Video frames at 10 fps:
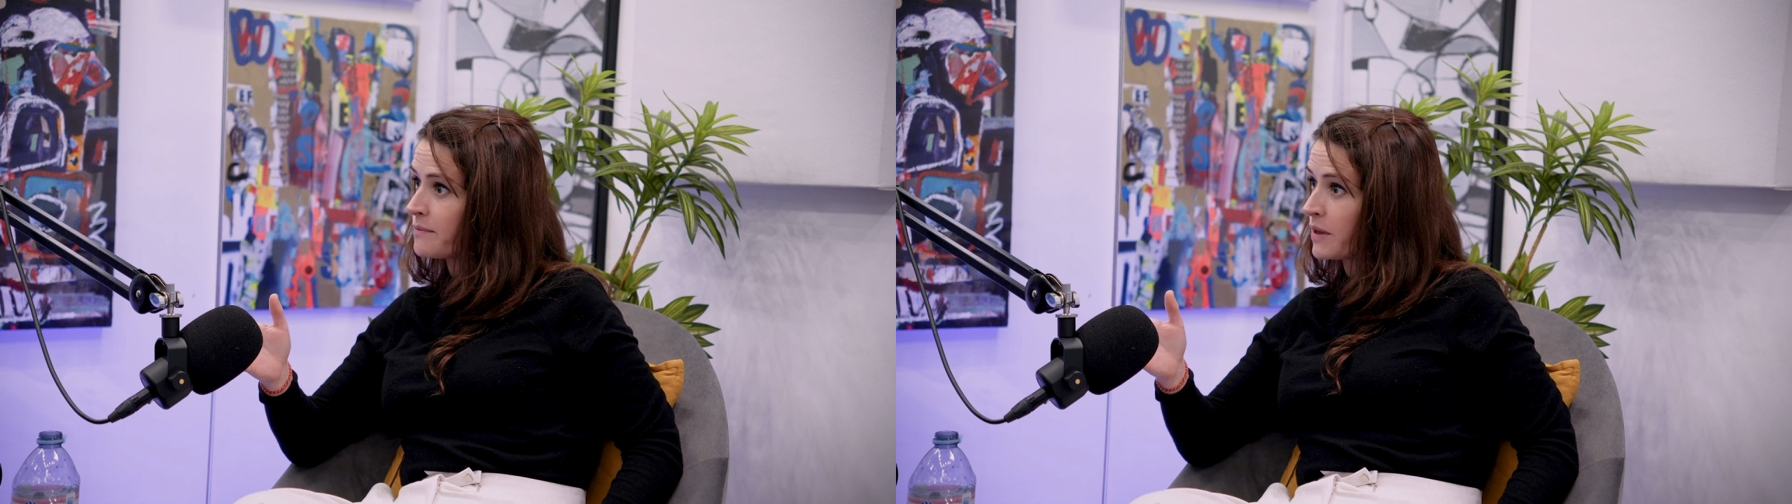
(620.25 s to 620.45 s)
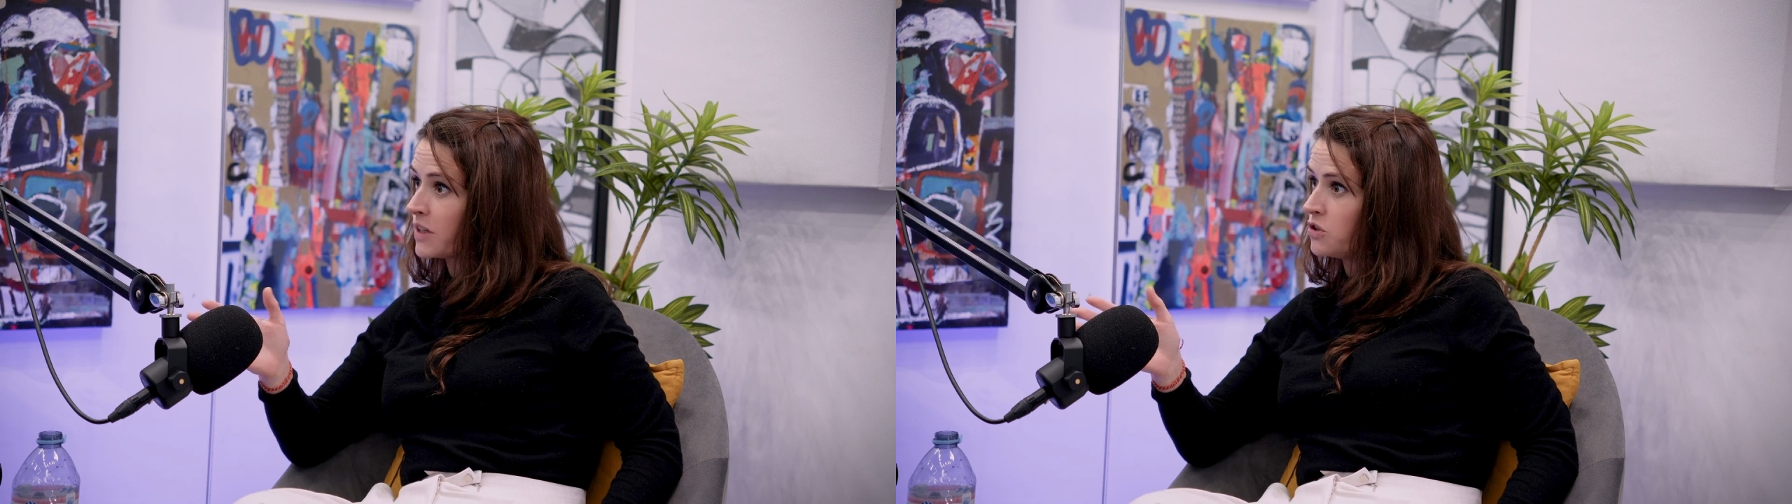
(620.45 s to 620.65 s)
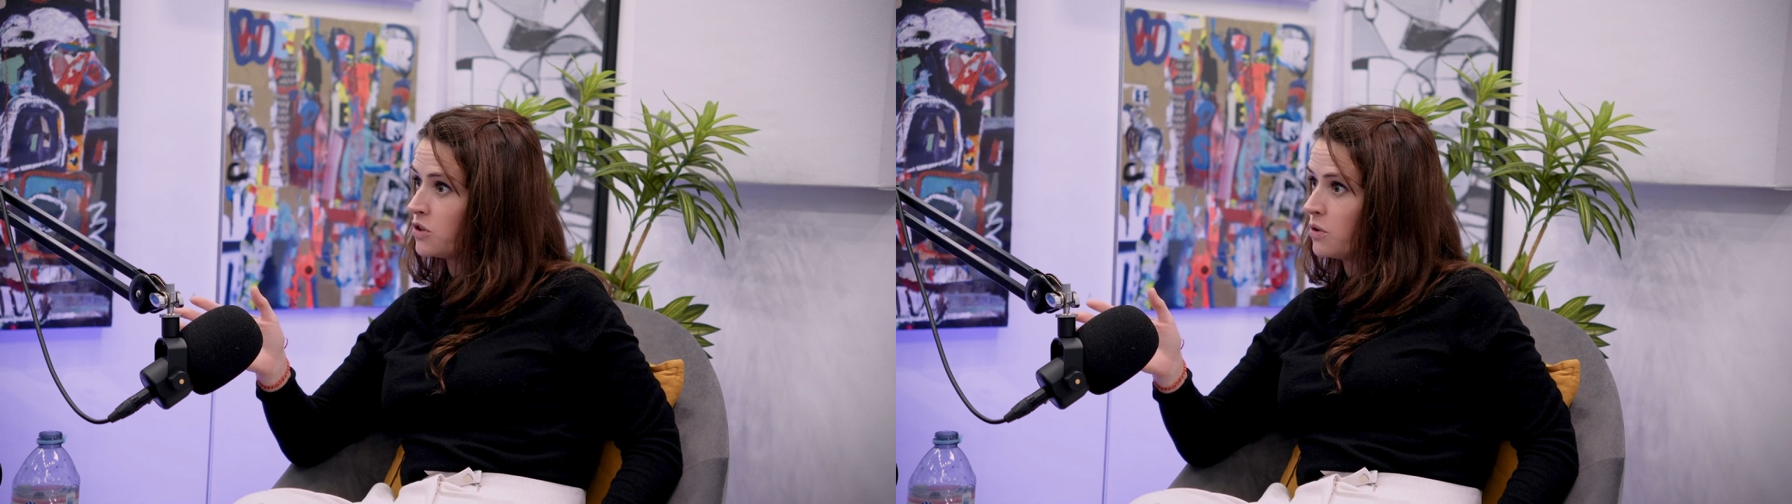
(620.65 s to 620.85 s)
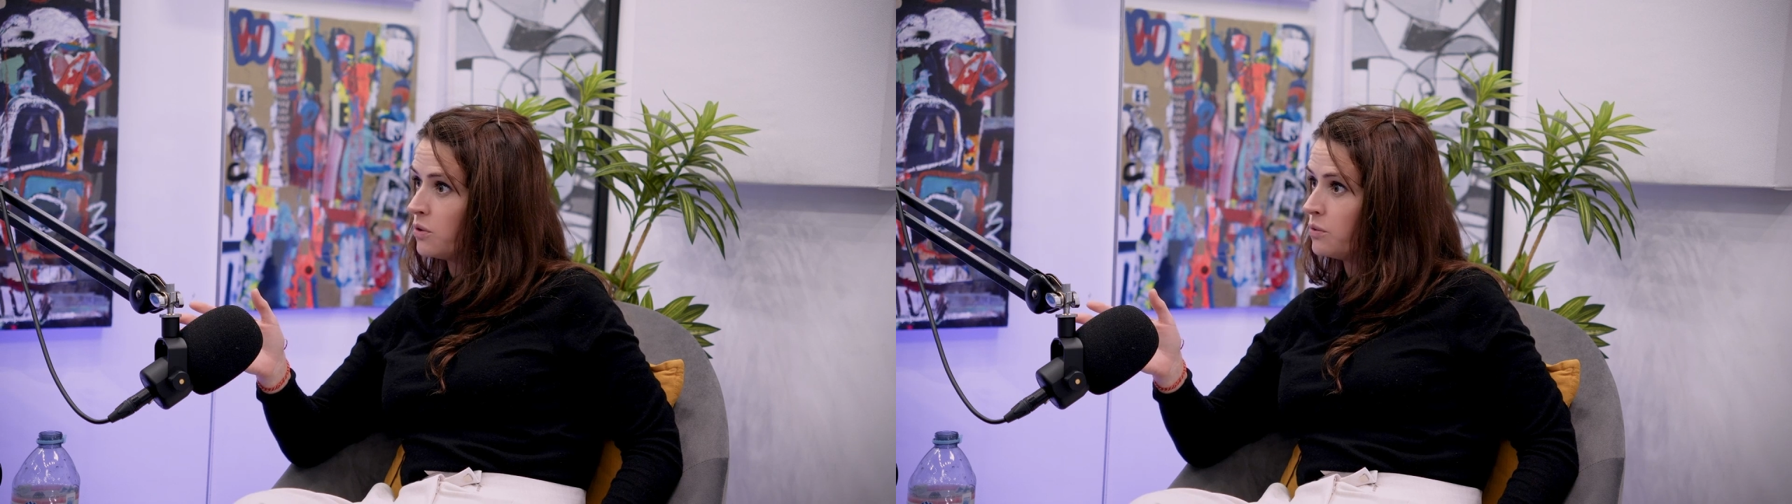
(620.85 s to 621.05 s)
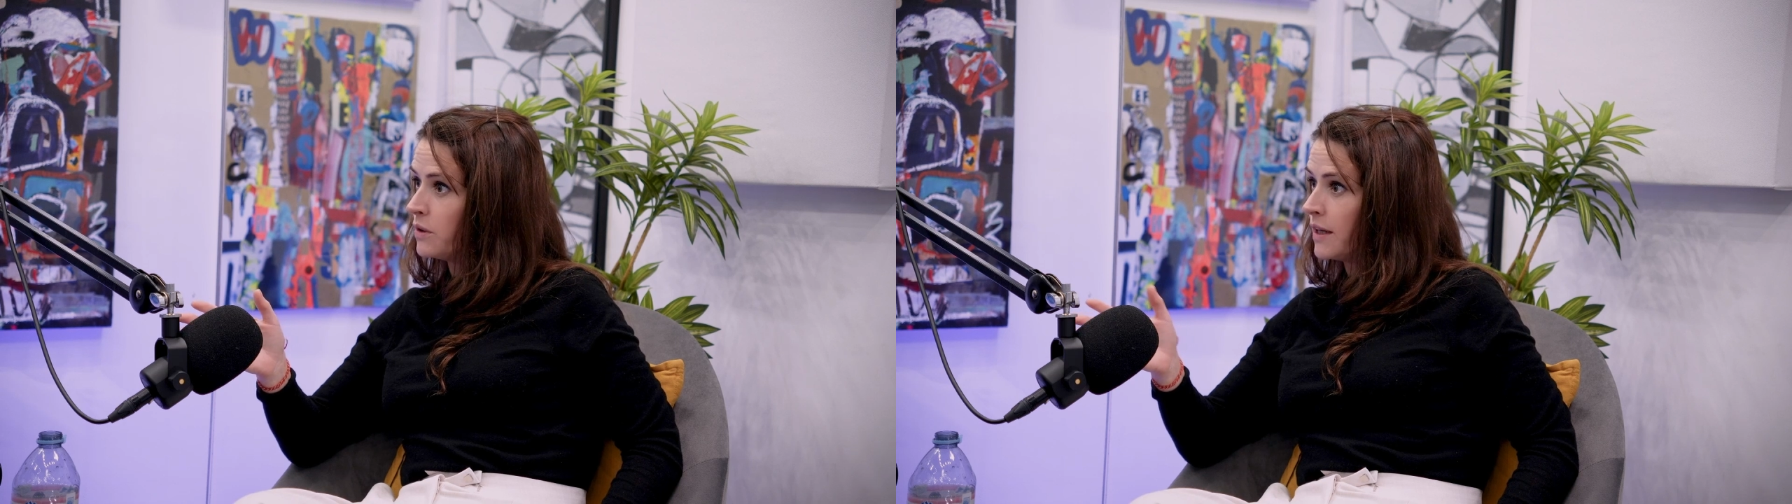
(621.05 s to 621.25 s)
because you
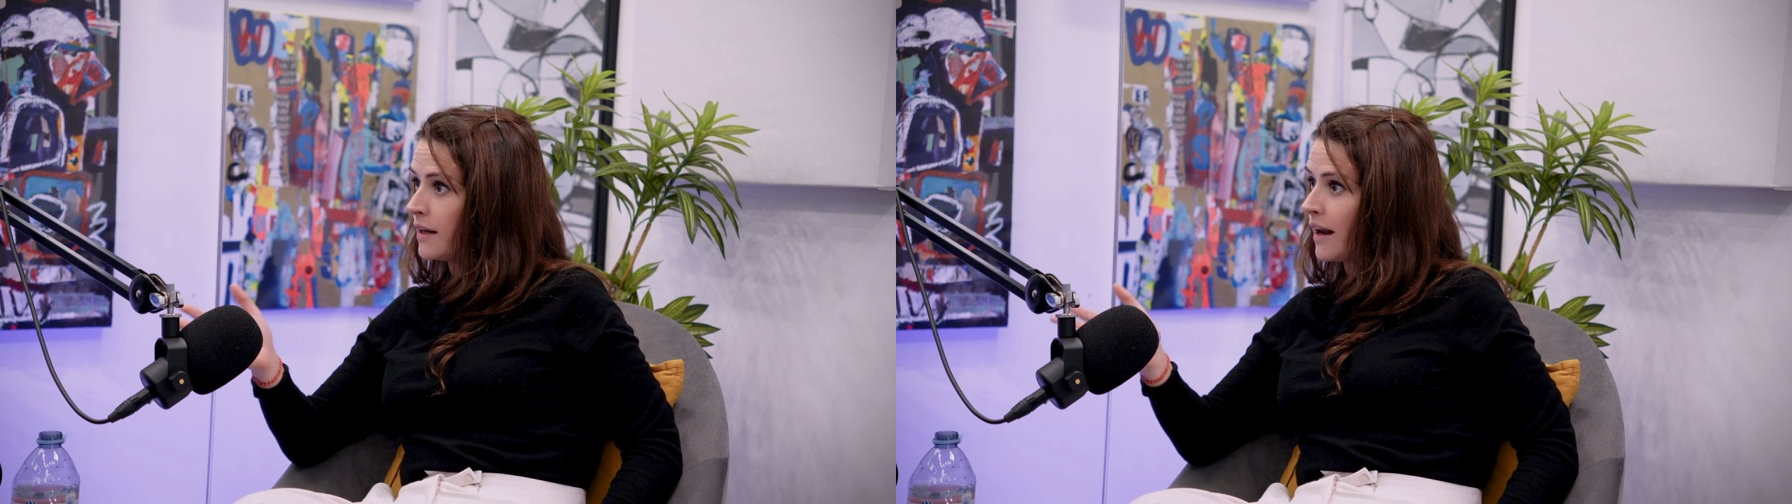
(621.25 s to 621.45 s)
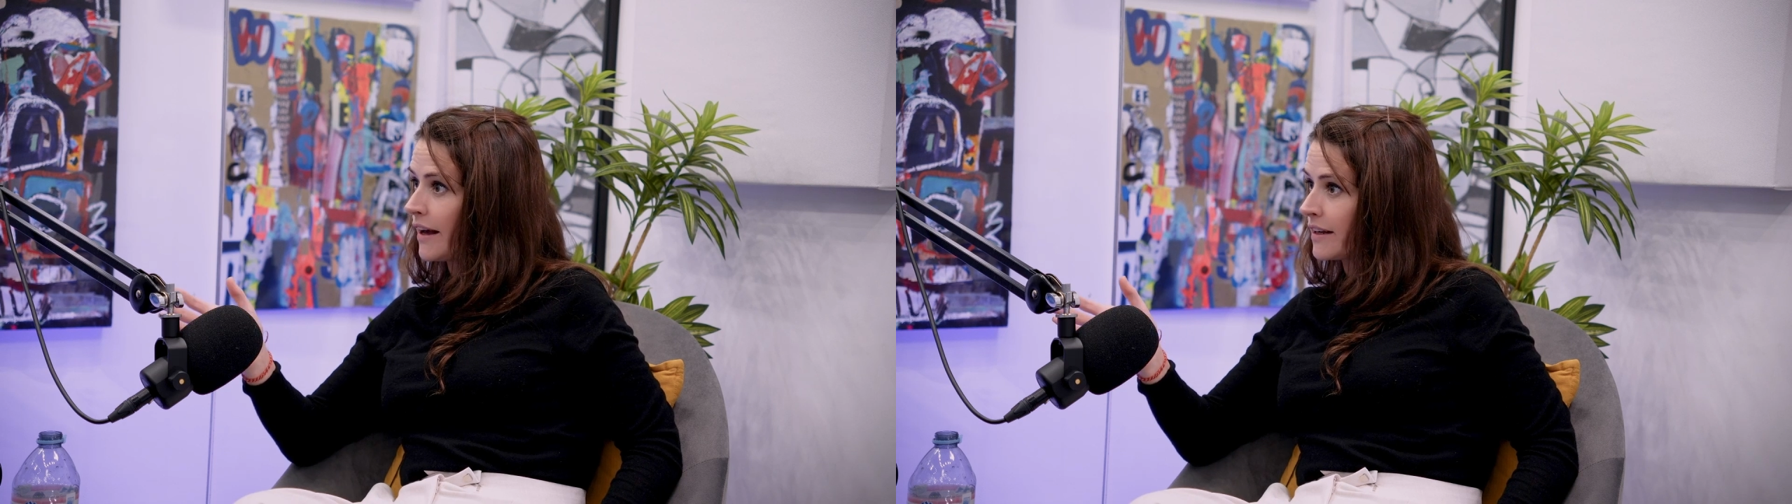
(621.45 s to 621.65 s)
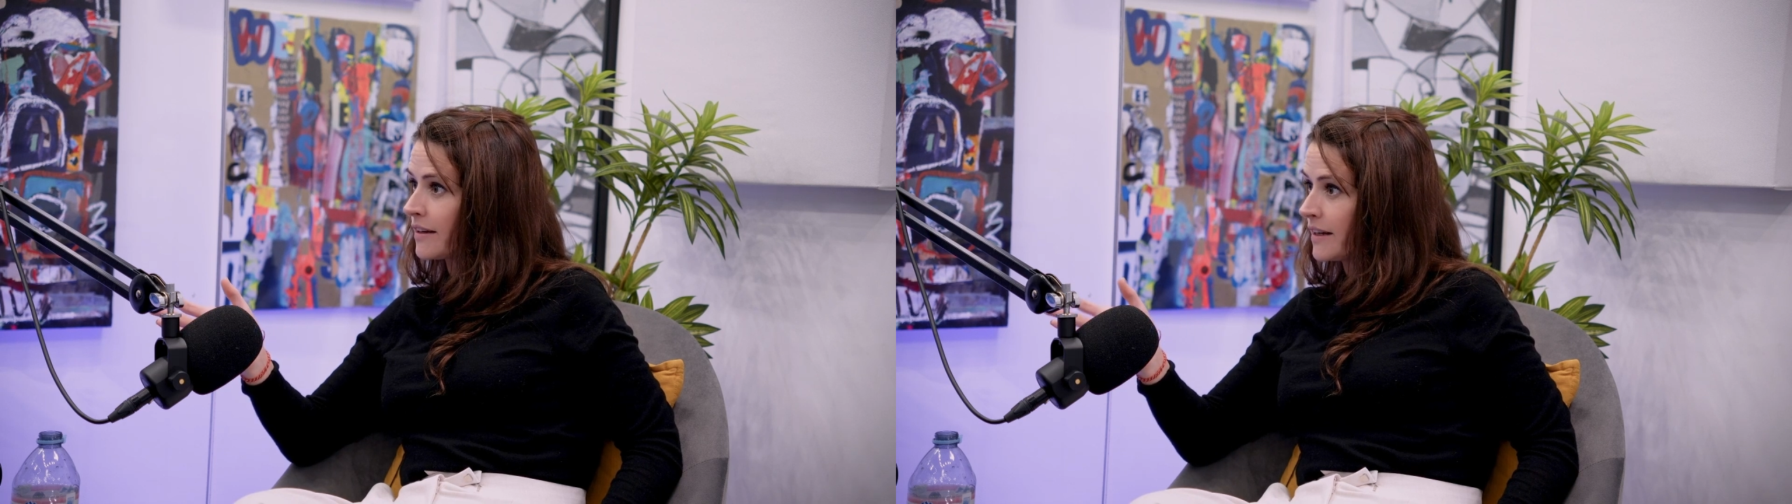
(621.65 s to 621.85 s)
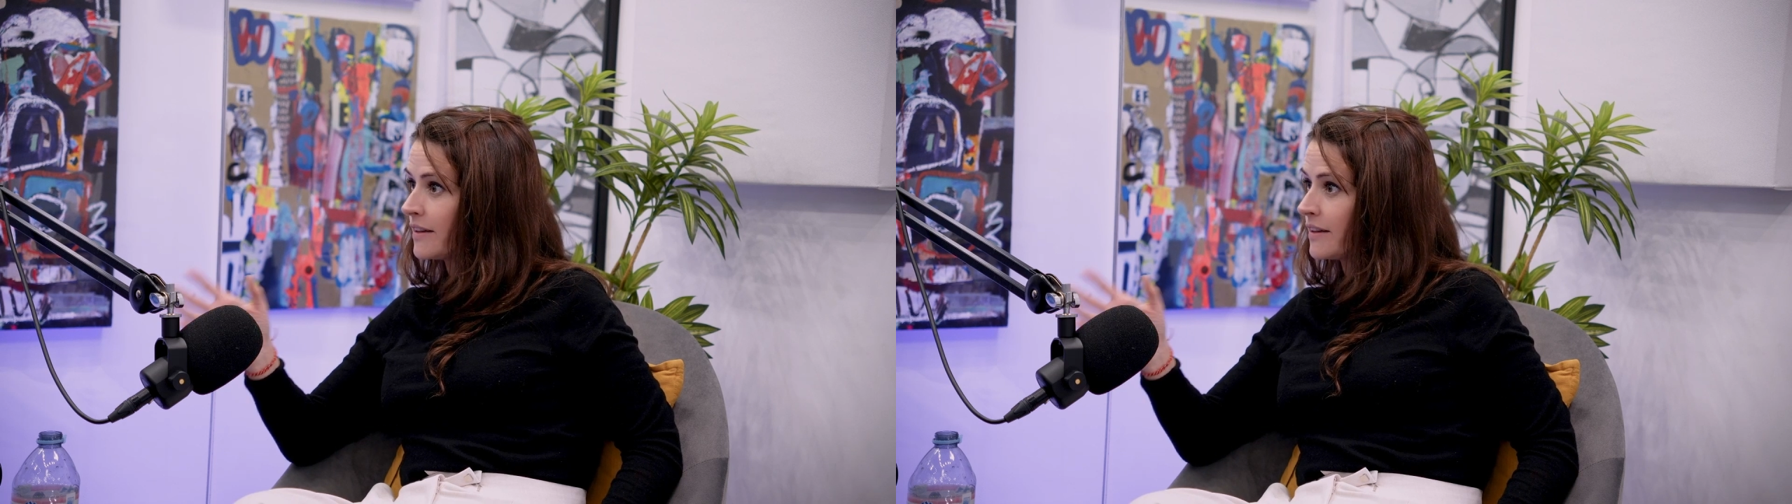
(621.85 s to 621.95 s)
go like